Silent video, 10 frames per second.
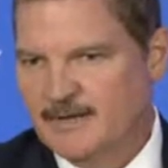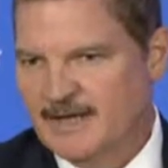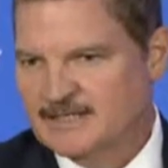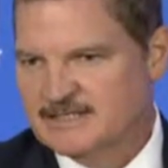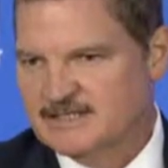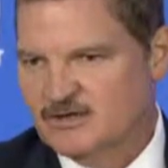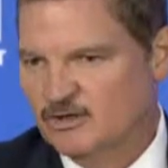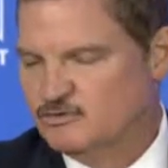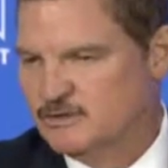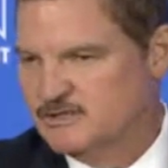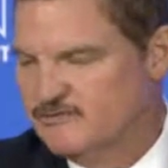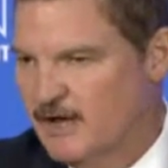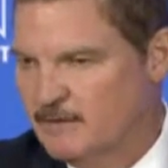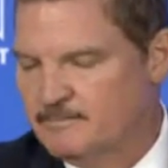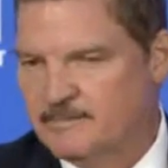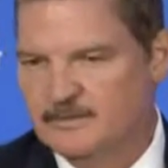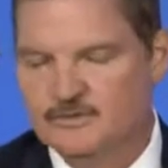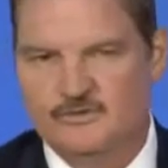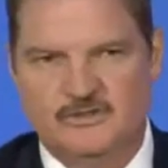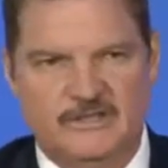As countries develop, you
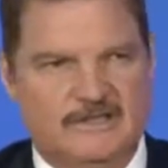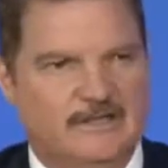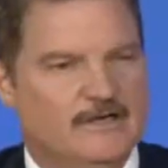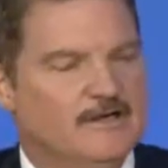see